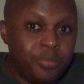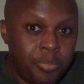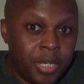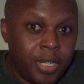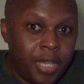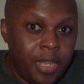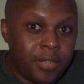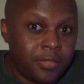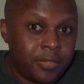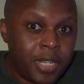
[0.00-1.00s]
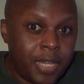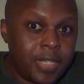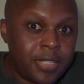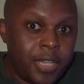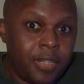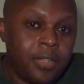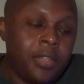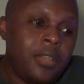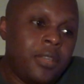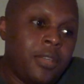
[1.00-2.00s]
But again, like I said,
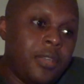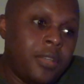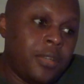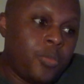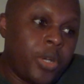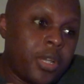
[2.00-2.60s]
when